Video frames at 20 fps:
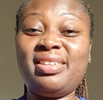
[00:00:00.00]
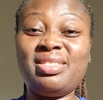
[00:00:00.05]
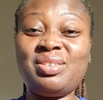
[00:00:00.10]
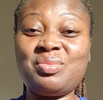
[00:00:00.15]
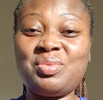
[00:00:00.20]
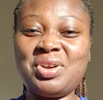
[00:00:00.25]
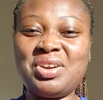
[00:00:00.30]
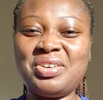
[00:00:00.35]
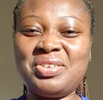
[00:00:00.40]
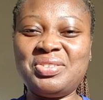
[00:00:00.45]
the
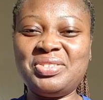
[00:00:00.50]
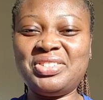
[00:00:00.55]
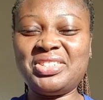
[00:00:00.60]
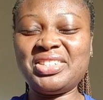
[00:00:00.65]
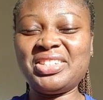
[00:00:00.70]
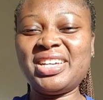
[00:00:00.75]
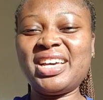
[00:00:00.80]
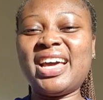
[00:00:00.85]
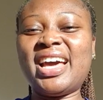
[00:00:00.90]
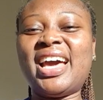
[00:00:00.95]
world.
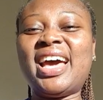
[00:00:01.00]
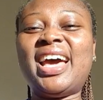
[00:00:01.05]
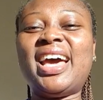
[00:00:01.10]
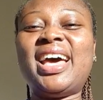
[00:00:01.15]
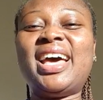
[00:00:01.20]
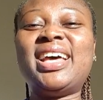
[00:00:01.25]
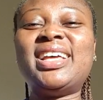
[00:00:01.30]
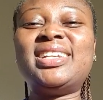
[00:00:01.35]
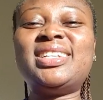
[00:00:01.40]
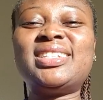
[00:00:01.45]

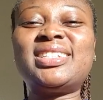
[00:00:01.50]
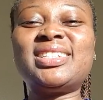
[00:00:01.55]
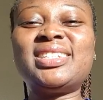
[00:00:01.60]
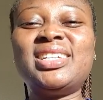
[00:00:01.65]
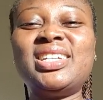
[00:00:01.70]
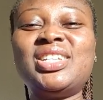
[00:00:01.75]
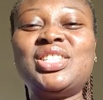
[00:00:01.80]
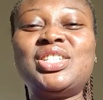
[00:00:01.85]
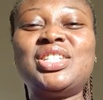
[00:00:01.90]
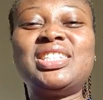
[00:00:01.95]
And
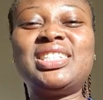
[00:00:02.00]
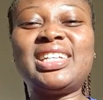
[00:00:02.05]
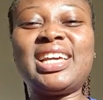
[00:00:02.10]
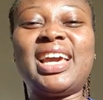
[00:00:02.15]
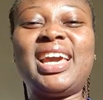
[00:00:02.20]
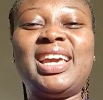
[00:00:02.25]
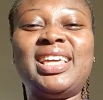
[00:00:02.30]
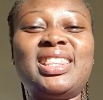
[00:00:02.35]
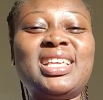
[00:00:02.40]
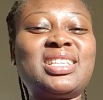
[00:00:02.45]

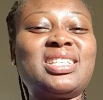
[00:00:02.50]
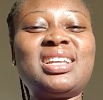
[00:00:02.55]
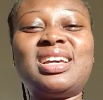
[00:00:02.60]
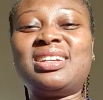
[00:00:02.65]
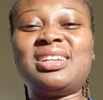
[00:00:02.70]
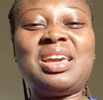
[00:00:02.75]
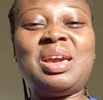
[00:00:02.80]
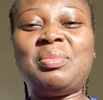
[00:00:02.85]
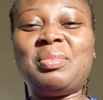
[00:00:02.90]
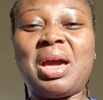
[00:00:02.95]
today the sun
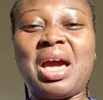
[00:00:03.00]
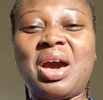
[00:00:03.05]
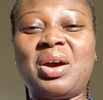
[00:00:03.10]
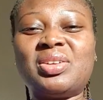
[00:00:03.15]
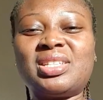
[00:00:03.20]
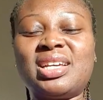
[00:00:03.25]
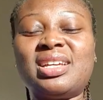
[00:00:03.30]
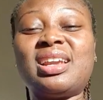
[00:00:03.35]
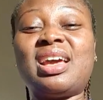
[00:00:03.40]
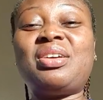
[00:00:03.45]
came out
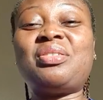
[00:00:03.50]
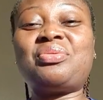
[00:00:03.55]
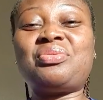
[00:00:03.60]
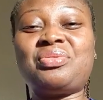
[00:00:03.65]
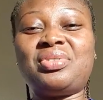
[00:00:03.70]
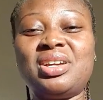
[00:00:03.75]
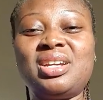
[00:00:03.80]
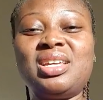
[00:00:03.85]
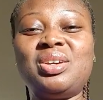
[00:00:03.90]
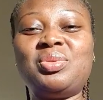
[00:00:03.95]
and I
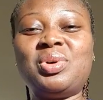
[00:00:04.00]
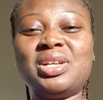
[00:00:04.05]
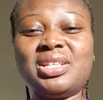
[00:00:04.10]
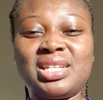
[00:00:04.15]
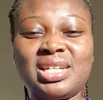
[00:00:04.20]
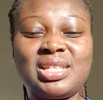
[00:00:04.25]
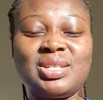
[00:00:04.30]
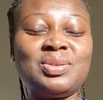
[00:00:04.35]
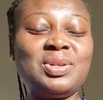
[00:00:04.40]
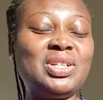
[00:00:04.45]
really
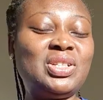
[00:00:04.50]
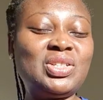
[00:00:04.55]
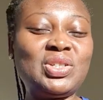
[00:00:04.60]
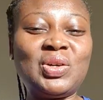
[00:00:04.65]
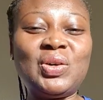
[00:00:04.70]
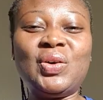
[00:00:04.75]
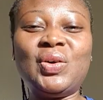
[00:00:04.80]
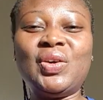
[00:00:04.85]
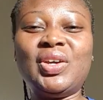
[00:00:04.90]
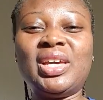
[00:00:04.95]
wanted to
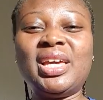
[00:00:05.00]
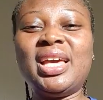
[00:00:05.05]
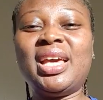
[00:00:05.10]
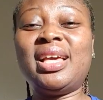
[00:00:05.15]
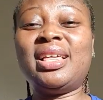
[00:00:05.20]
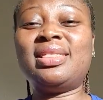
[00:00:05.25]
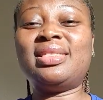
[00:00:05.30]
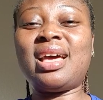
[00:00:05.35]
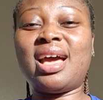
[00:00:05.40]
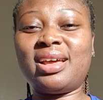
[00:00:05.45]
enjoy
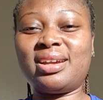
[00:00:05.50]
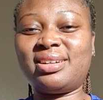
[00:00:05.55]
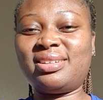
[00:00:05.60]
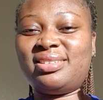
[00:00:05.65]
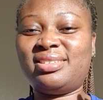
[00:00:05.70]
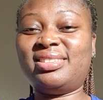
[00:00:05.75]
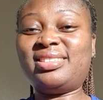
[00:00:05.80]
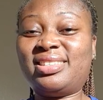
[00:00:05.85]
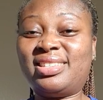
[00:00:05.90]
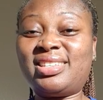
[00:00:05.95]
that
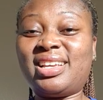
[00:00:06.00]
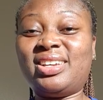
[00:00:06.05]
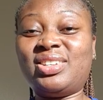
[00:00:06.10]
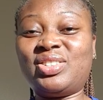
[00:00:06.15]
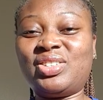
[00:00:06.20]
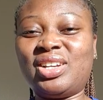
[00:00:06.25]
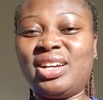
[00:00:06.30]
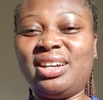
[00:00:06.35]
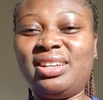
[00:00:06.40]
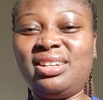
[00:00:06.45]

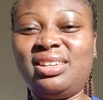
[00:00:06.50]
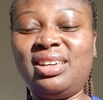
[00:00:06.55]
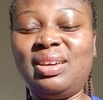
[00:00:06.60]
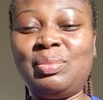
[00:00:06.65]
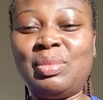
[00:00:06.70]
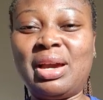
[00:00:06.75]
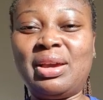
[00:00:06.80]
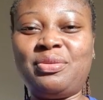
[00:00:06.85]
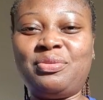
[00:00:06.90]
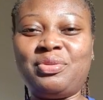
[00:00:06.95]
sunshine in
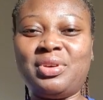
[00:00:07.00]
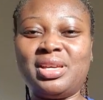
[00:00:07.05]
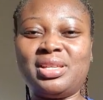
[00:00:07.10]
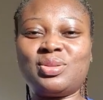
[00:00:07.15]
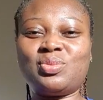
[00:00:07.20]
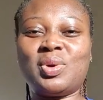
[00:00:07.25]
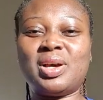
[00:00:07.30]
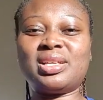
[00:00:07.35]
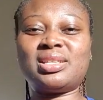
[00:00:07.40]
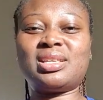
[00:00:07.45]
my face
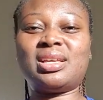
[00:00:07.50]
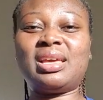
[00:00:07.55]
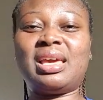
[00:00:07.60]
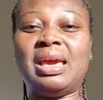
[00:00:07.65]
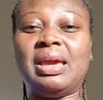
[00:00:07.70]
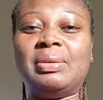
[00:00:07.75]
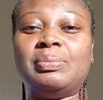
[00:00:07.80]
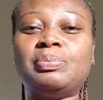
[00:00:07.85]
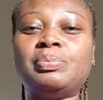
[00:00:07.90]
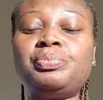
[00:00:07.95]
once
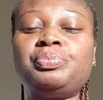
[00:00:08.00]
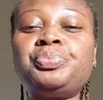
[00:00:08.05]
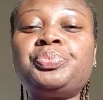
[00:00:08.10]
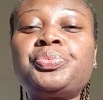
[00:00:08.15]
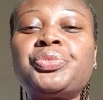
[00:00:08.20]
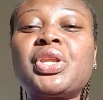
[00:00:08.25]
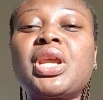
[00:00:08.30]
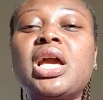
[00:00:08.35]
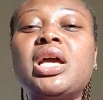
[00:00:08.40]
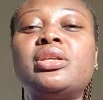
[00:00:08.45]
again.
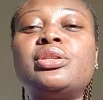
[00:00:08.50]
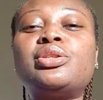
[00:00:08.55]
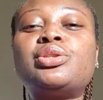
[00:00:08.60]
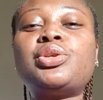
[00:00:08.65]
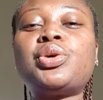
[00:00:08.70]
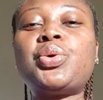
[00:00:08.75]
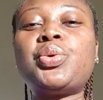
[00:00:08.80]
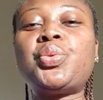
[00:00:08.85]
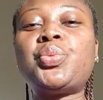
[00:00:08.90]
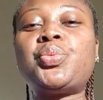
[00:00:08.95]

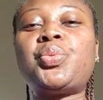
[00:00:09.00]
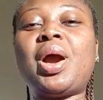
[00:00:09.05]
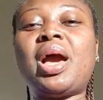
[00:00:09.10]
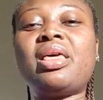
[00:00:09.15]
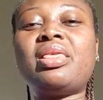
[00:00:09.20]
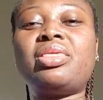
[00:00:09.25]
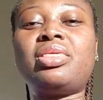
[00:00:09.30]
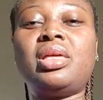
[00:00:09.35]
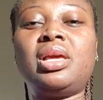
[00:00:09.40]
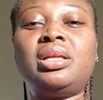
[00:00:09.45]
So,
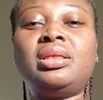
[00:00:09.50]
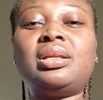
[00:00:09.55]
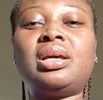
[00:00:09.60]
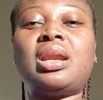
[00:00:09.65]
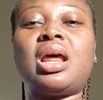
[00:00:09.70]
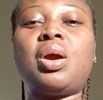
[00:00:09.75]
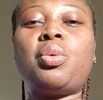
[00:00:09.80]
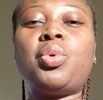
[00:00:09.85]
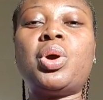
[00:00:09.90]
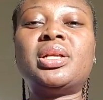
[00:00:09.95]
one thing that
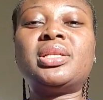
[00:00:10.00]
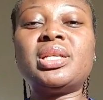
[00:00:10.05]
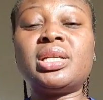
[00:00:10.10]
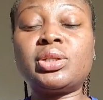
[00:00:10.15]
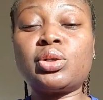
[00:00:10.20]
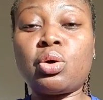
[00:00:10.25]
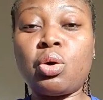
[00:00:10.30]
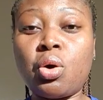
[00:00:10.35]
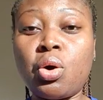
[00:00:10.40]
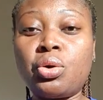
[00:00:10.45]
I want
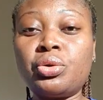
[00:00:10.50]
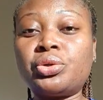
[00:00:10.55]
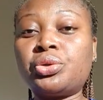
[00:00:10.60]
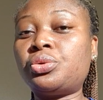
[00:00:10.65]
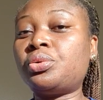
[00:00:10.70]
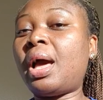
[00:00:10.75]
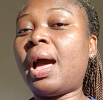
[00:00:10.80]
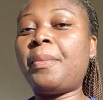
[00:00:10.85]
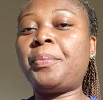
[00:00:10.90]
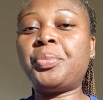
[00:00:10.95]
us all to
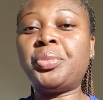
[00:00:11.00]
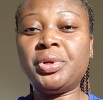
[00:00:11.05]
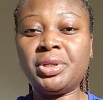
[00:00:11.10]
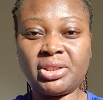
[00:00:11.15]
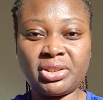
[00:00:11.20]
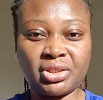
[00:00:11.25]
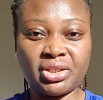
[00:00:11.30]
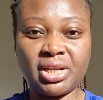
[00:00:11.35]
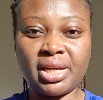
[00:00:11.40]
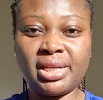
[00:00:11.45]

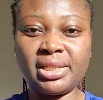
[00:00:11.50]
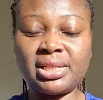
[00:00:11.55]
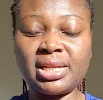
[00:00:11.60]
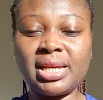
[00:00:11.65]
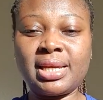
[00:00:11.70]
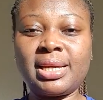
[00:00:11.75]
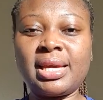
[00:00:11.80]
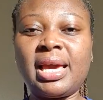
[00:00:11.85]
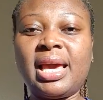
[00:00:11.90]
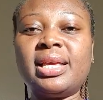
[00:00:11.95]
appreciate
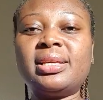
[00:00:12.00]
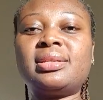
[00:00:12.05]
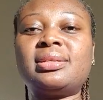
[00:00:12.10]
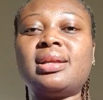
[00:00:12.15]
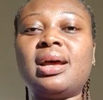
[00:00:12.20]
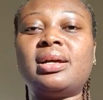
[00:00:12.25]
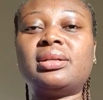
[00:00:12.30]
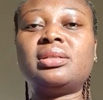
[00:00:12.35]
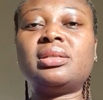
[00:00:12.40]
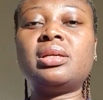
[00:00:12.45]
is
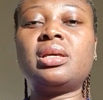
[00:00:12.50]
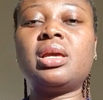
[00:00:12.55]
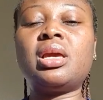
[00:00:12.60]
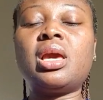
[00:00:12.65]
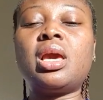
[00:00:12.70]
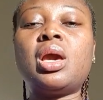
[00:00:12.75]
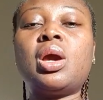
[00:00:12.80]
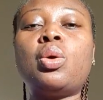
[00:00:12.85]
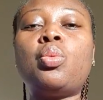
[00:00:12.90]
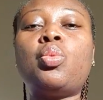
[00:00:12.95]
that
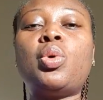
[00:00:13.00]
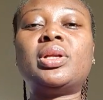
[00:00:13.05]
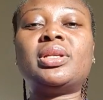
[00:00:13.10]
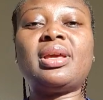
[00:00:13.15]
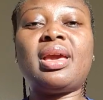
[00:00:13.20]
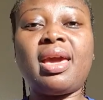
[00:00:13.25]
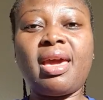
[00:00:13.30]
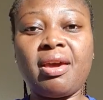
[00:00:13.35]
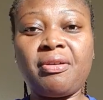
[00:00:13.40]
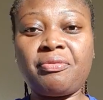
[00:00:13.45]

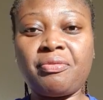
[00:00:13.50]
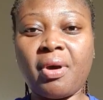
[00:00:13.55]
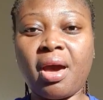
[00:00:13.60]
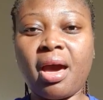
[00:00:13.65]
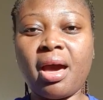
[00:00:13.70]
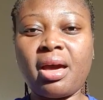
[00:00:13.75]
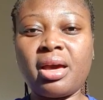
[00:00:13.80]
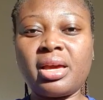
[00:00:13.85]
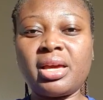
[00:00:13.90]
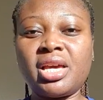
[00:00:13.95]

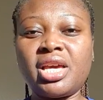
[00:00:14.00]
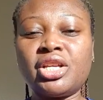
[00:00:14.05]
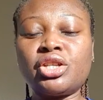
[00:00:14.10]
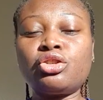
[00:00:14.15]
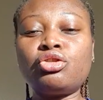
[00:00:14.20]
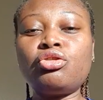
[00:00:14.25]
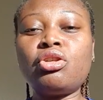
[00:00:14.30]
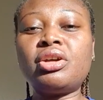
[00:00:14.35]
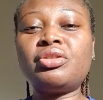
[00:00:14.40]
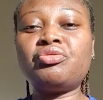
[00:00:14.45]
whatever is
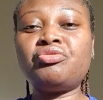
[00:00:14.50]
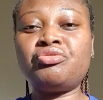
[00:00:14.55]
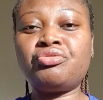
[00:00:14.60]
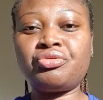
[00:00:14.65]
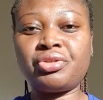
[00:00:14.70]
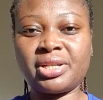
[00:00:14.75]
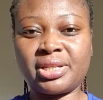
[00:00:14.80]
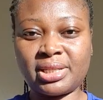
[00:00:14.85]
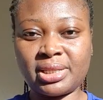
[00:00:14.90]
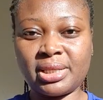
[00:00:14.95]
not
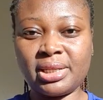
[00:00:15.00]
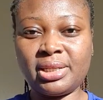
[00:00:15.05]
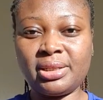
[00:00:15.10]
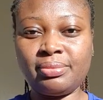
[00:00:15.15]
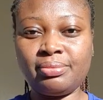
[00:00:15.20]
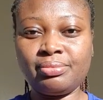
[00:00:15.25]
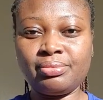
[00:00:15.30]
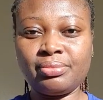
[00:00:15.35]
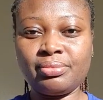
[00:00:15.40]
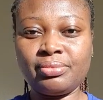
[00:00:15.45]

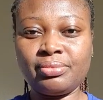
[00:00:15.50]
written